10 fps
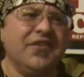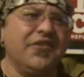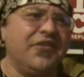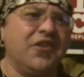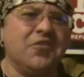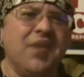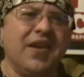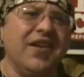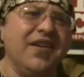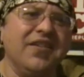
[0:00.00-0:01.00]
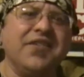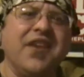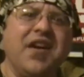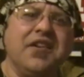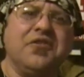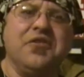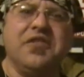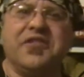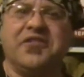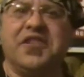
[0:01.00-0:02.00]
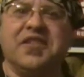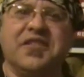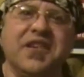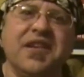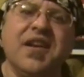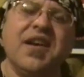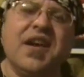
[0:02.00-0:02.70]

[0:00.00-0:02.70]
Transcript: stuck to my guns on it to the extent that